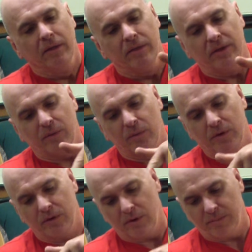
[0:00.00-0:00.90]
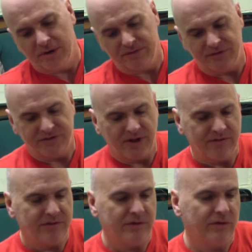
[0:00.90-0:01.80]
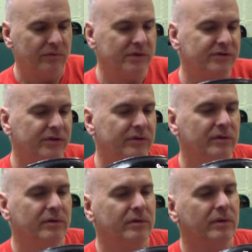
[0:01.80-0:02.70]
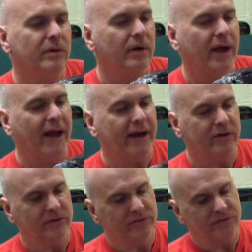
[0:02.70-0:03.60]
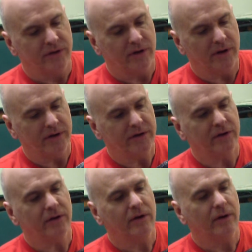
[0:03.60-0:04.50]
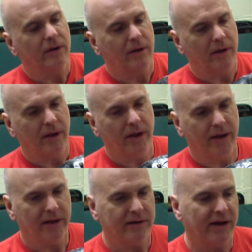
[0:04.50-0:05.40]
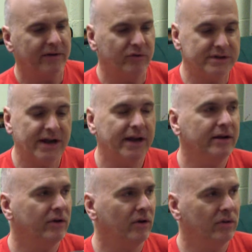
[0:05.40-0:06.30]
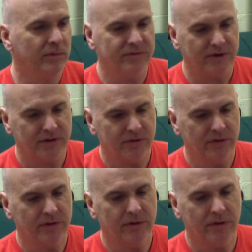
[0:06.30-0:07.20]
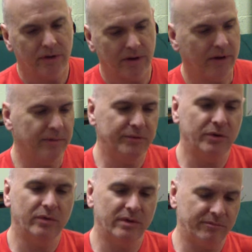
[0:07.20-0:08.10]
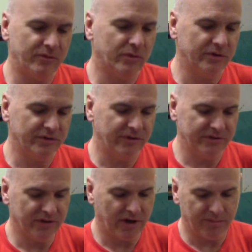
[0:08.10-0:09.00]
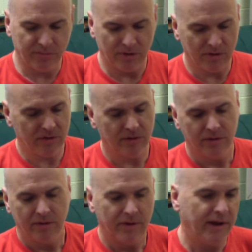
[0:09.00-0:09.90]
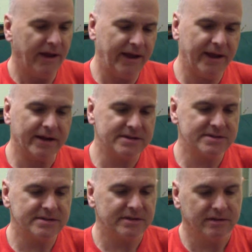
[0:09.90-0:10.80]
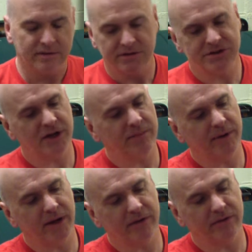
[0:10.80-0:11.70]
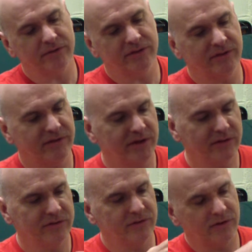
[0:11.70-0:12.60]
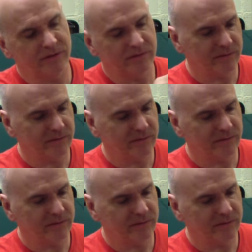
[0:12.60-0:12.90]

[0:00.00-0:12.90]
There were, I believe, 7 original anchors on here, and I retained all the ones I could. 2 of them, of course, are these oddball hex-shaped anchors, and then the others are